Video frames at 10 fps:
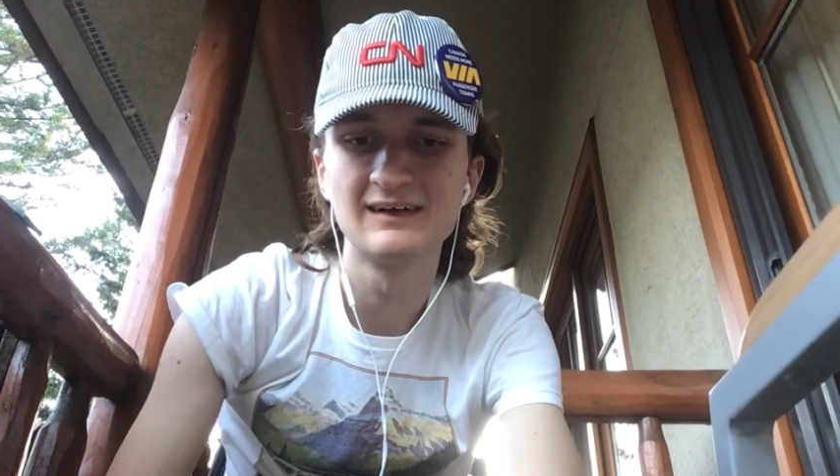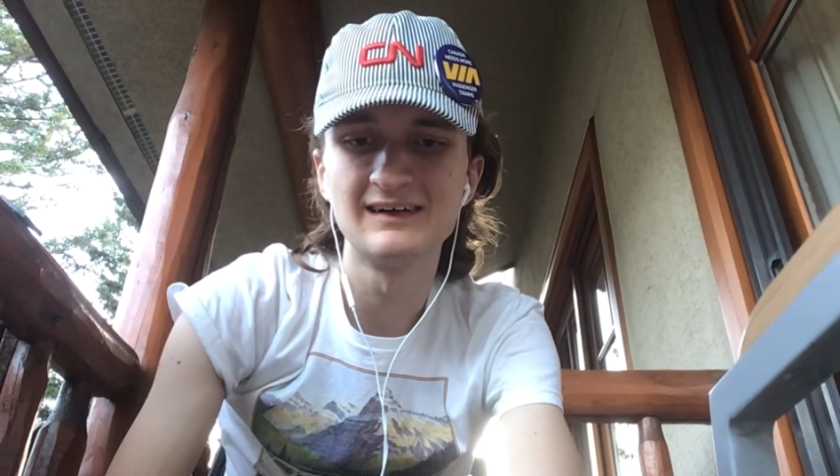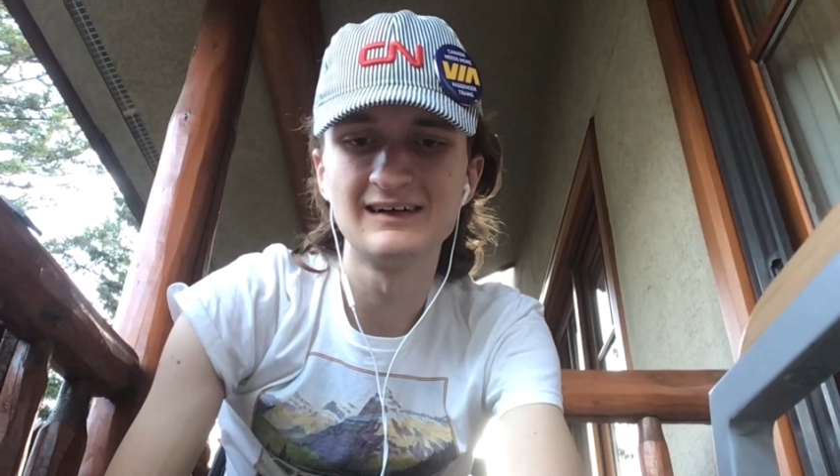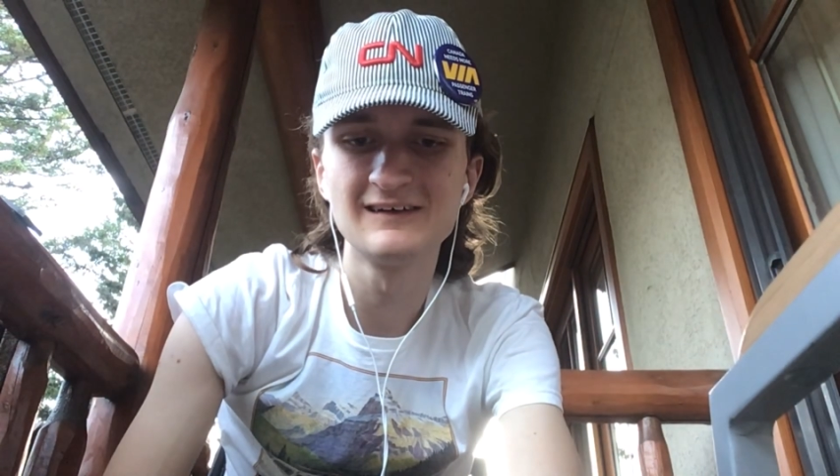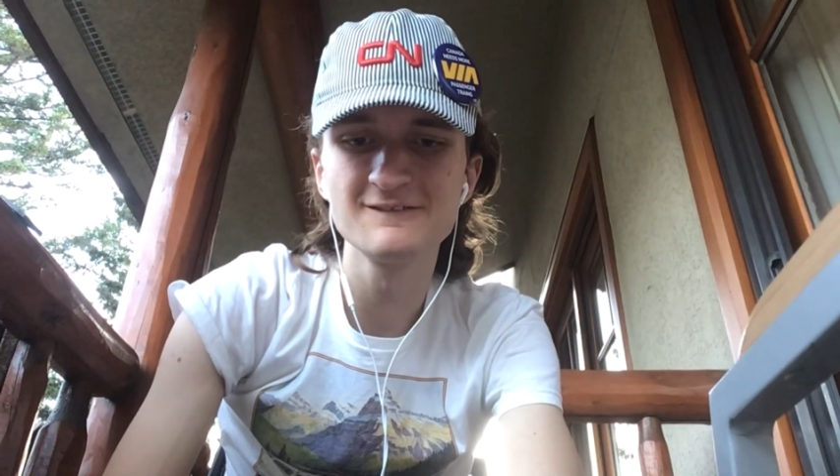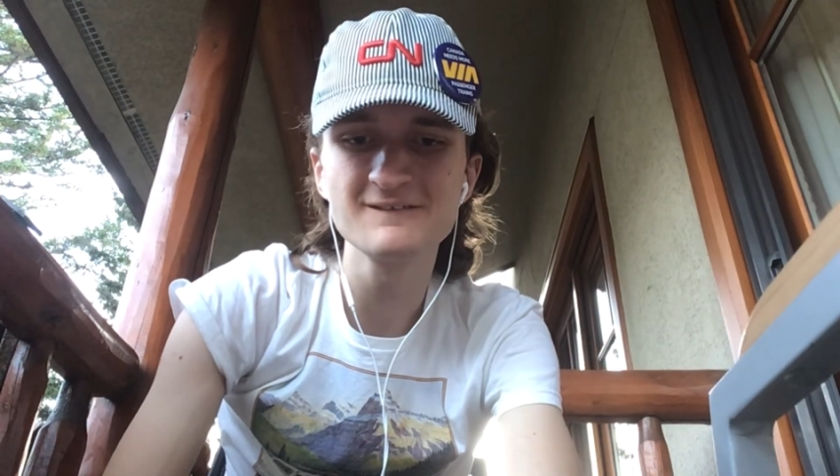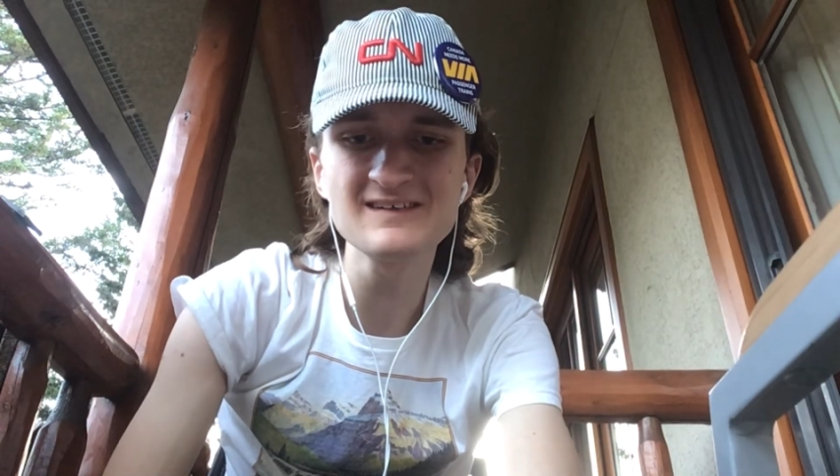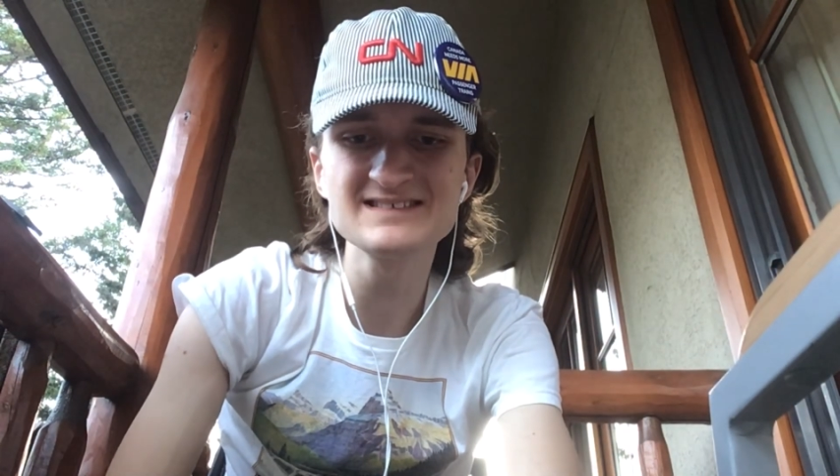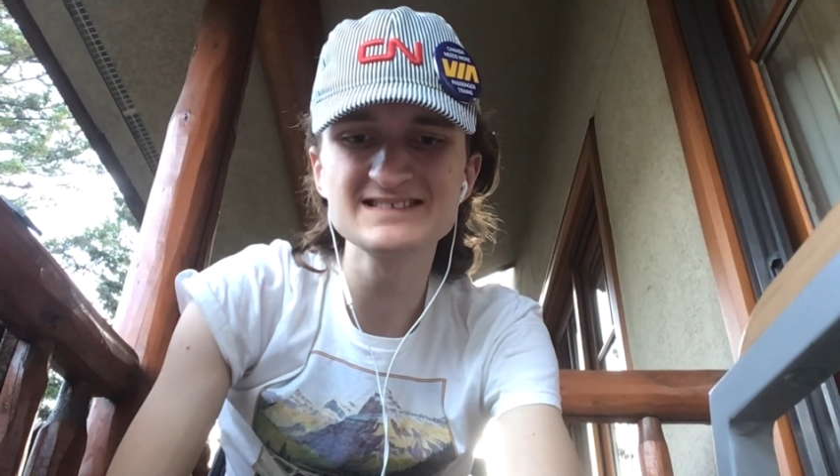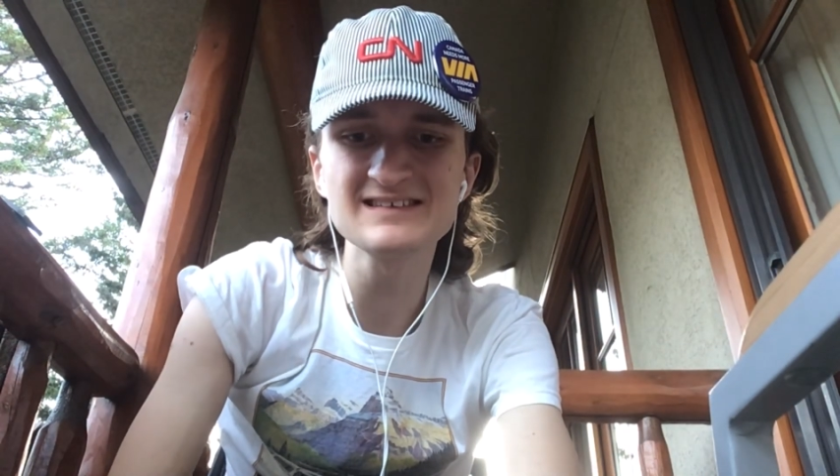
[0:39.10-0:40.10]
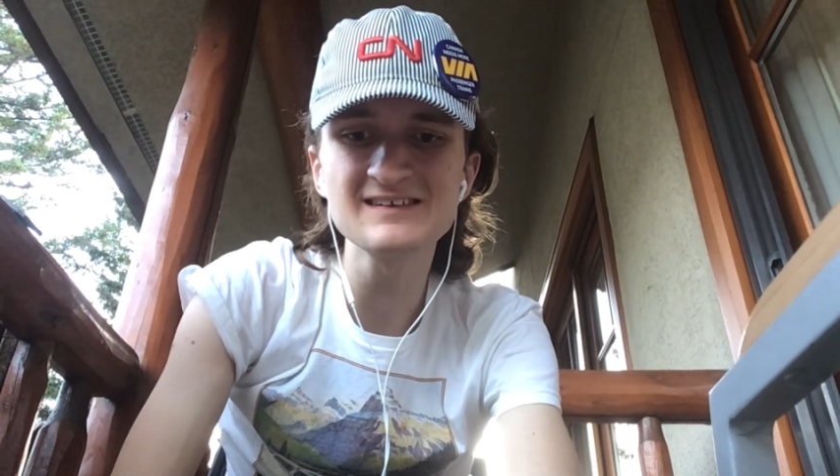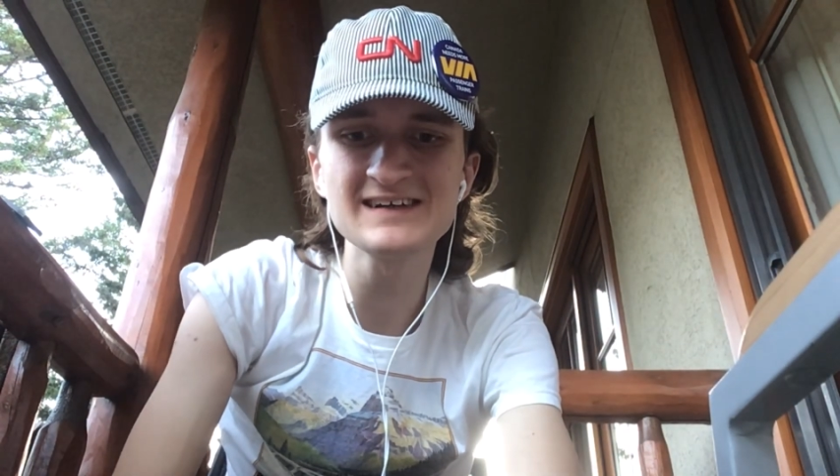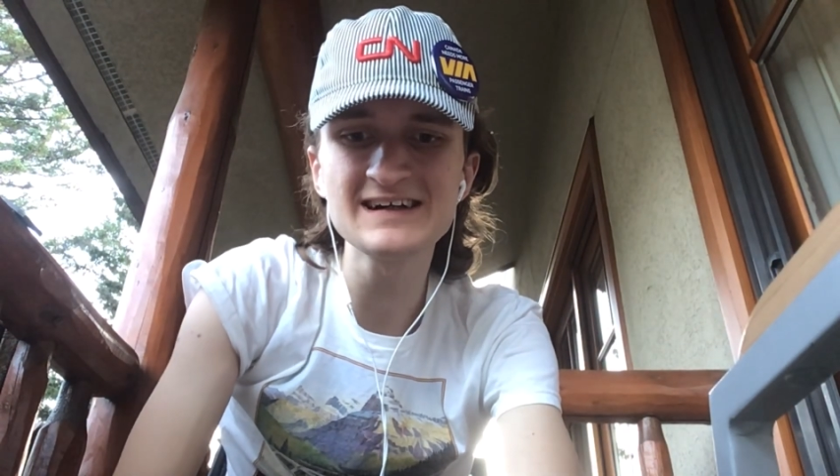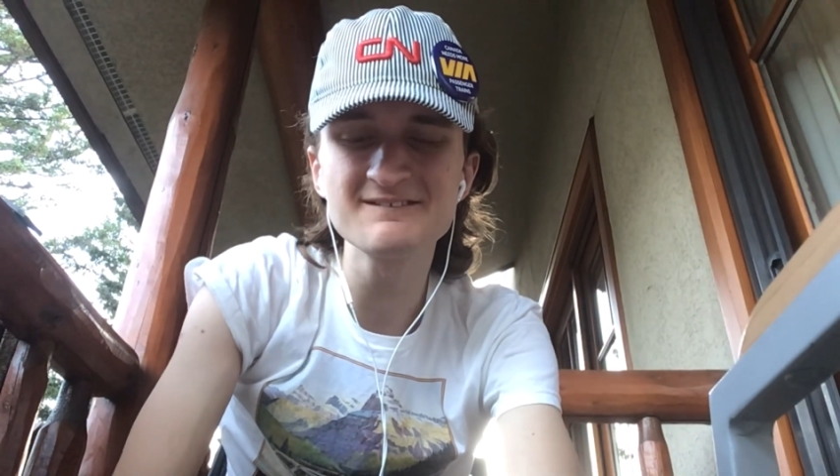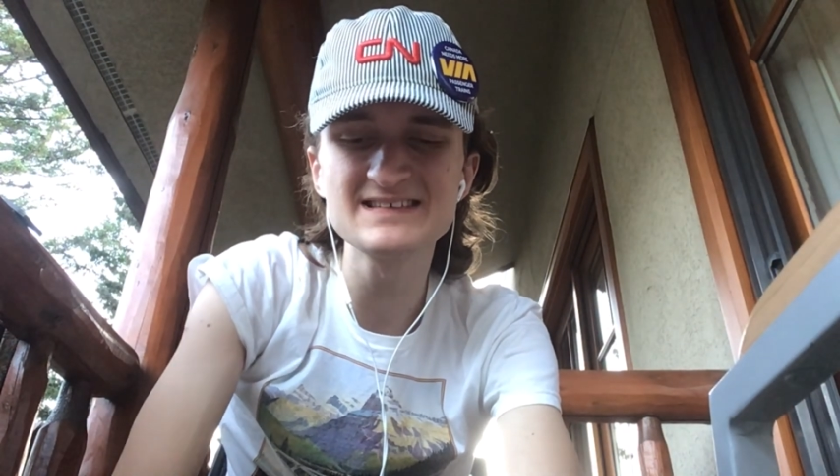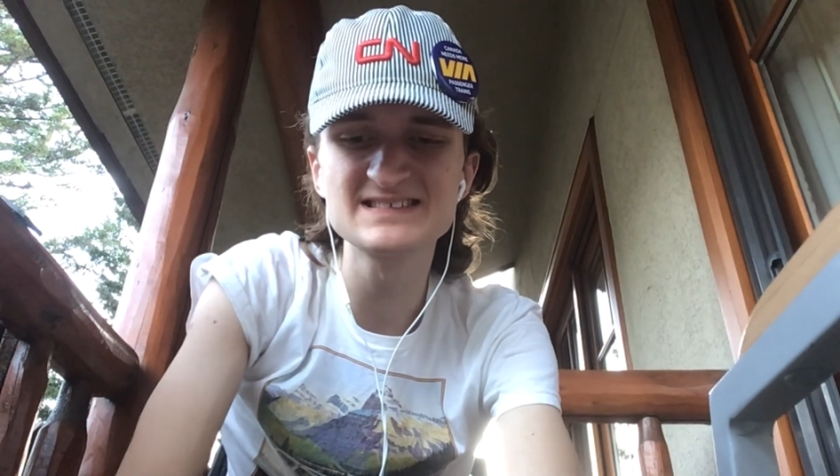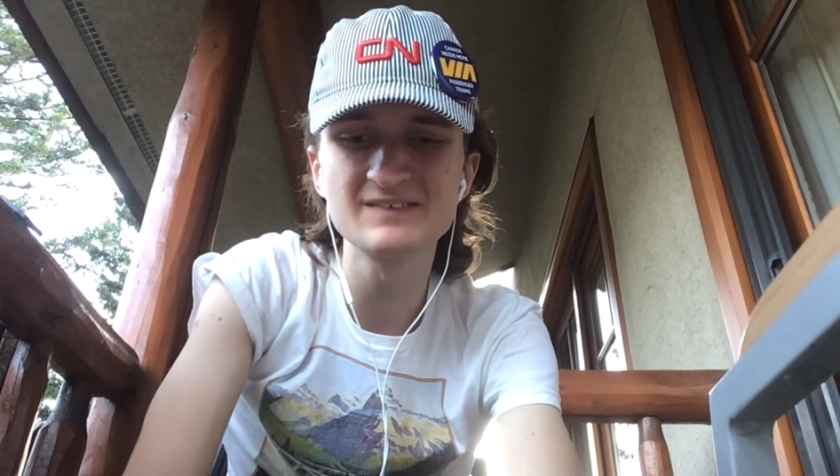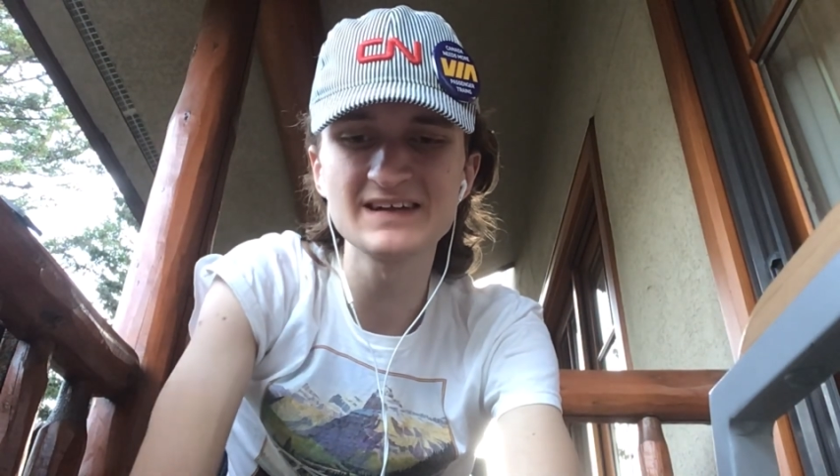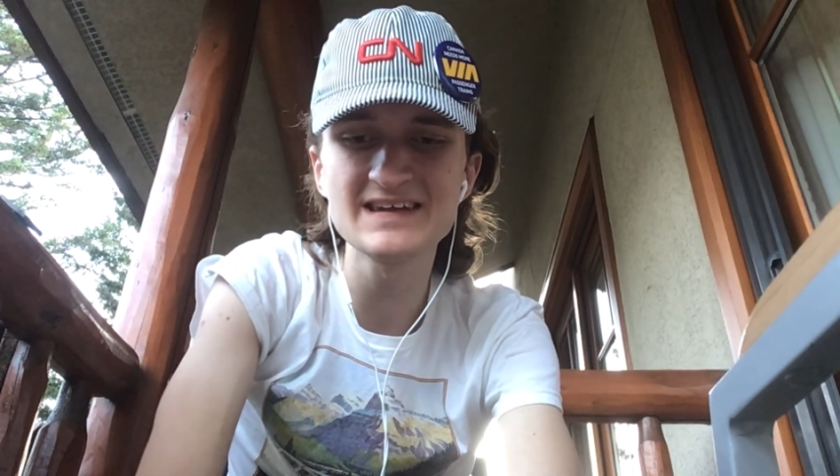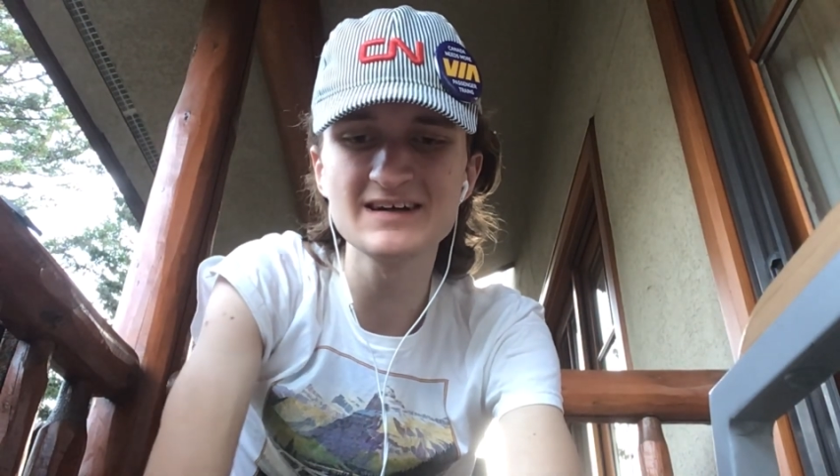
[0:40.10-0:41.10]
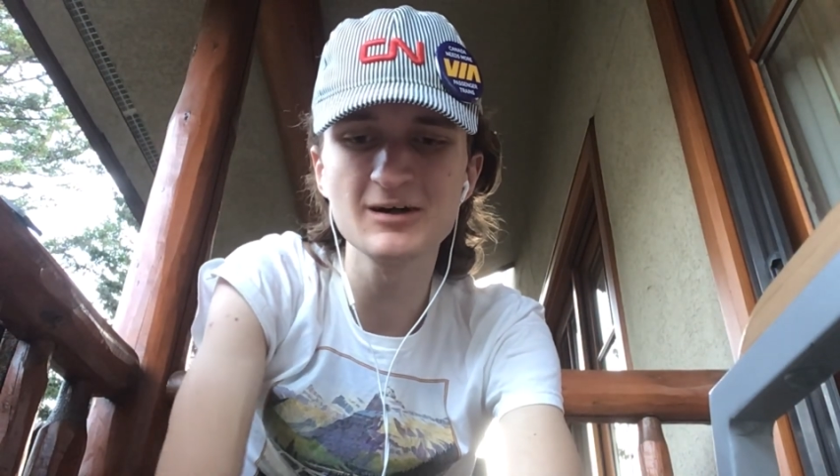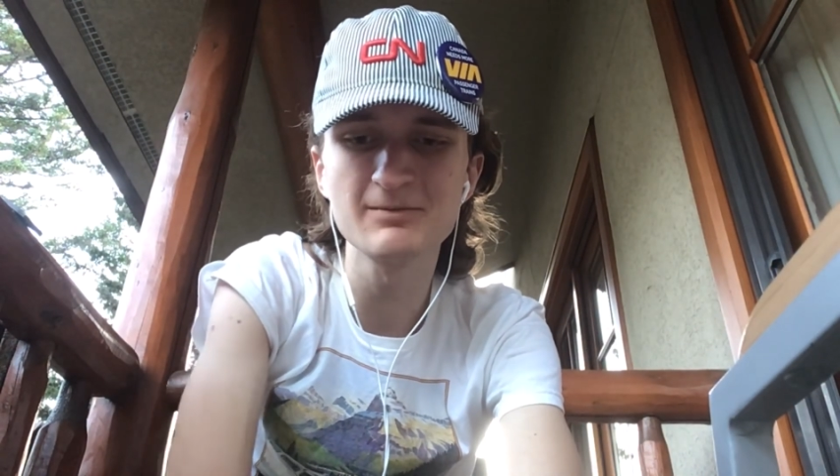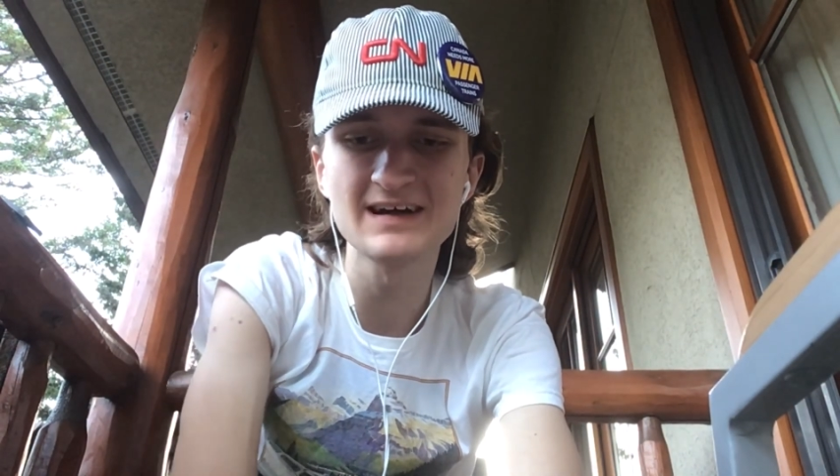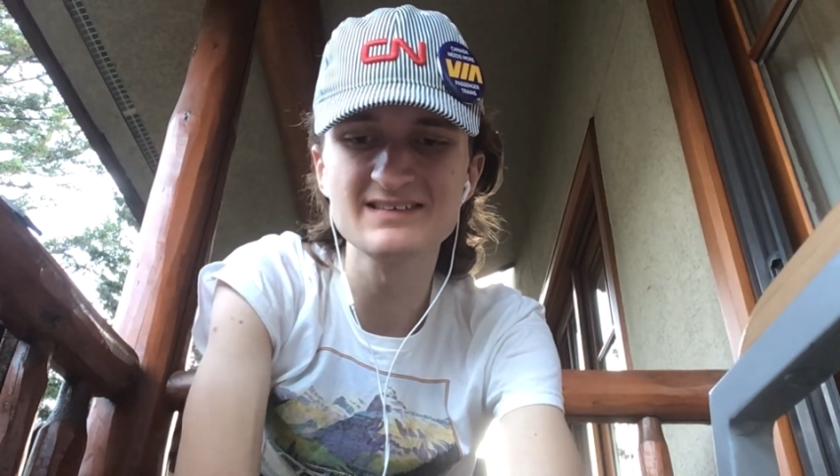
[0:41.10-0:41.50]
I'll first start off this video by